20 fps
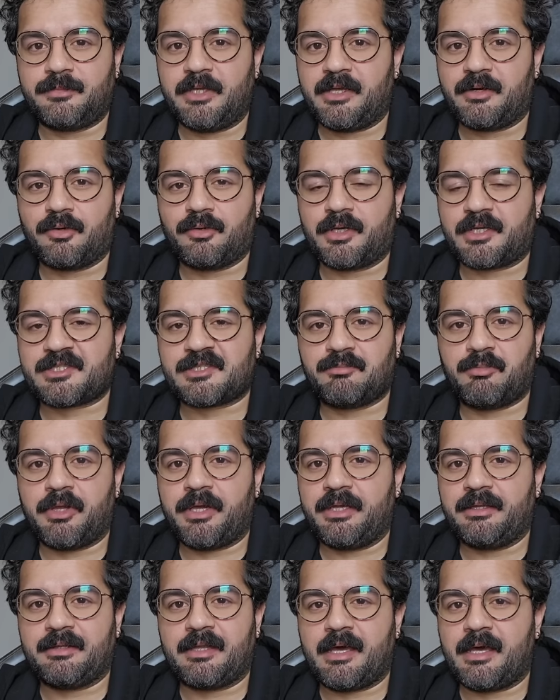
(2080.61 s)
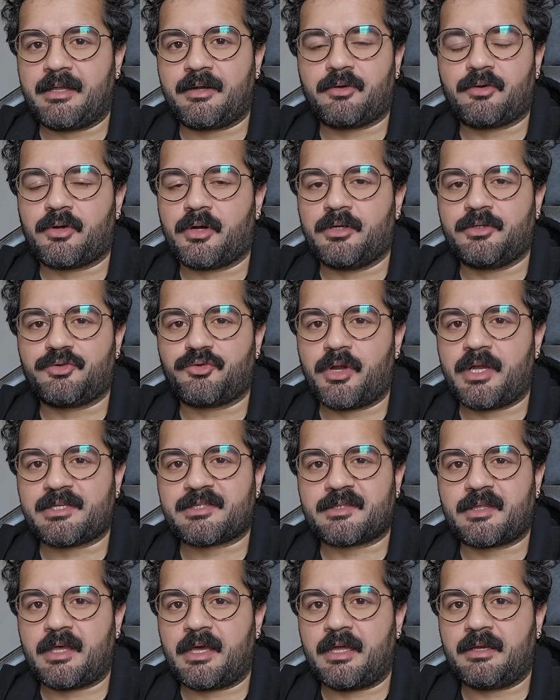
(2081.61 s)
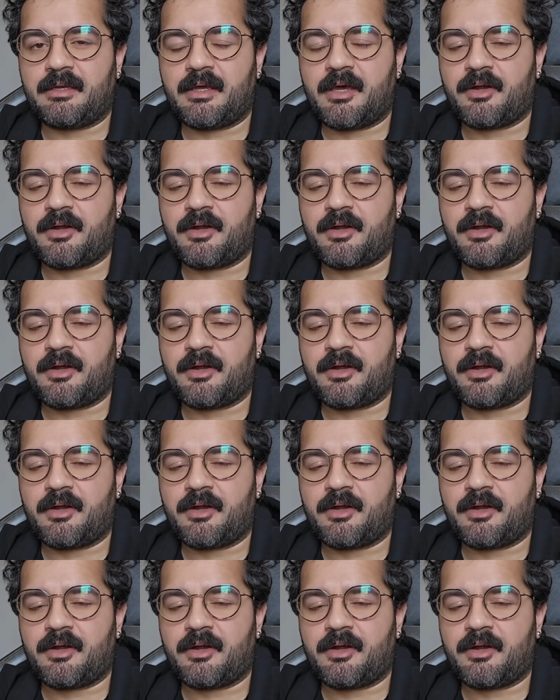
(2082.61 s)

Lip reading: They don't explain that or address that.